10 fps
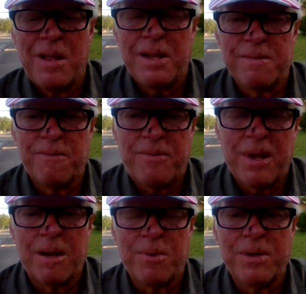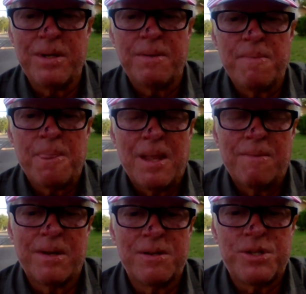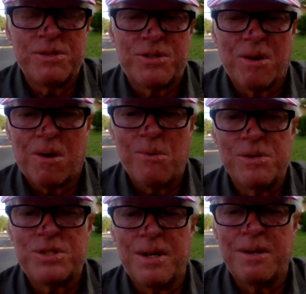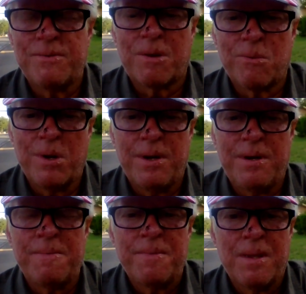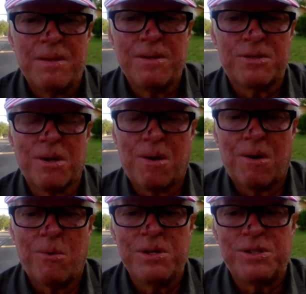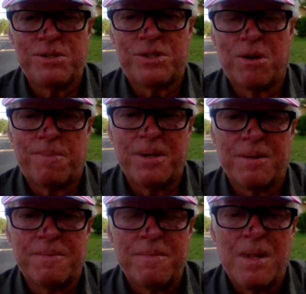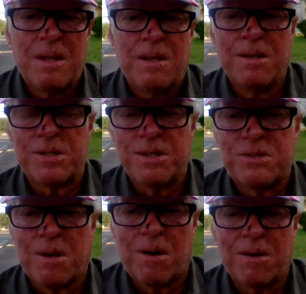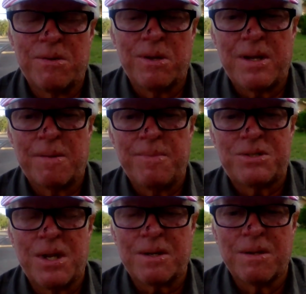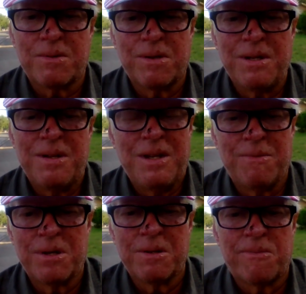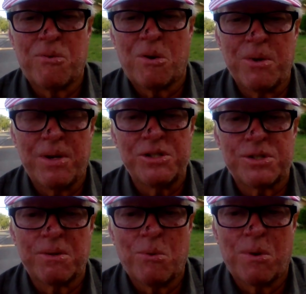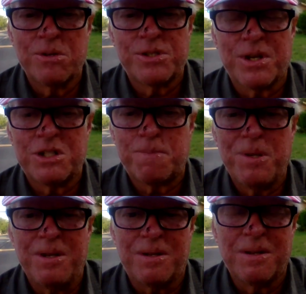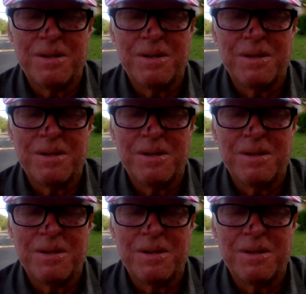hidden family that is used to always getting their way, used to always usurping, using to arguing at me technically, even in the formulation of words as I speak.